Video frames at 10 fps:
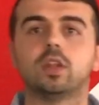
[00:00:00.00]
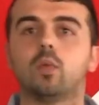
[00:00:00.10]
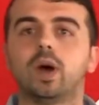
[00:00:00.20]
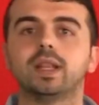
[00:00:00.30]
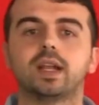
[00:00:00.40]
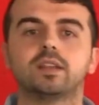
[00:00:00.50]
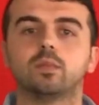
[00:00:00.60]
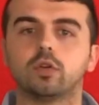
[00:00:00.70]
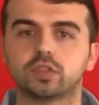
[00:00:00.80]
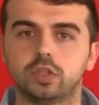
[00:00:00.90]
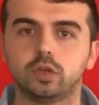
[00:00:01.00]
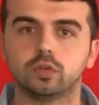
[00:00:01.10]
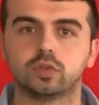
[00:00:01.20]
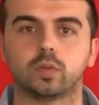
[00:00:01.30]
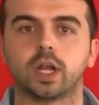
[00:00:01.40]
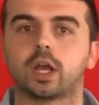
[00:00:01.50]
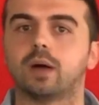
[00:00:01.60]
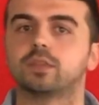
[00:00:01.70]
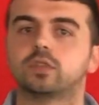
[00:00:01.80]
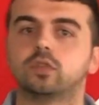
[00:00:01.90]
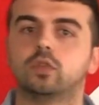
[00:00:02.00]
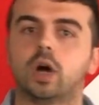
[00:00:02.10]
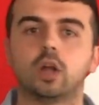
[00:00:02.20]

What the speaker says: The one that is most used when it comes to